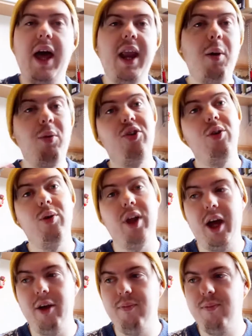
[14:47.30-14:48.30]
And I would do
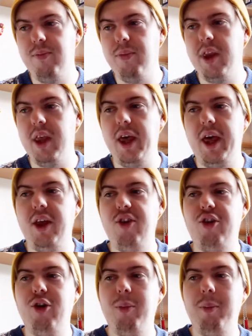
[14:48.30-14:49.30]
that
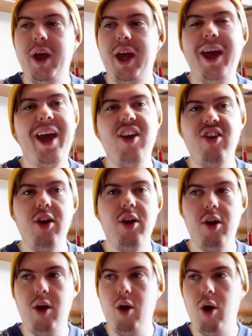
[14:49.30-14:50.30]
in some
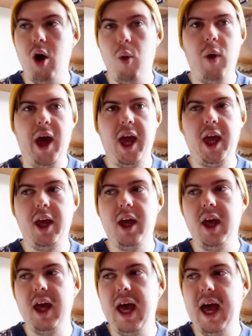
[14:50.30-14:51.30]
hidden
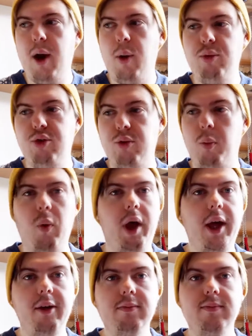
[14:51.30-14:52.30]
away house
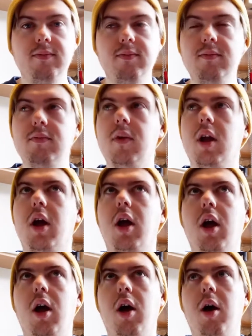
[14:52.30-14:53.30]
somewhere,
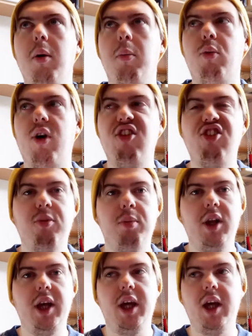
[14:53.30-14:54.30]

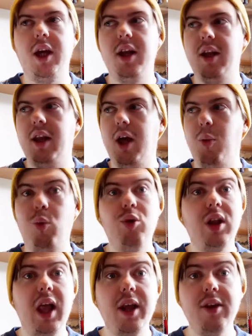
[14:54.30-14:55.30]
preferably near
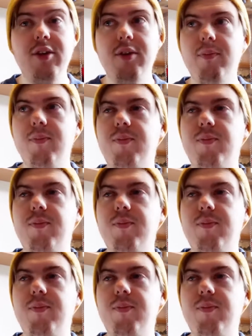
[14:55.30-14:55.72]
woodland.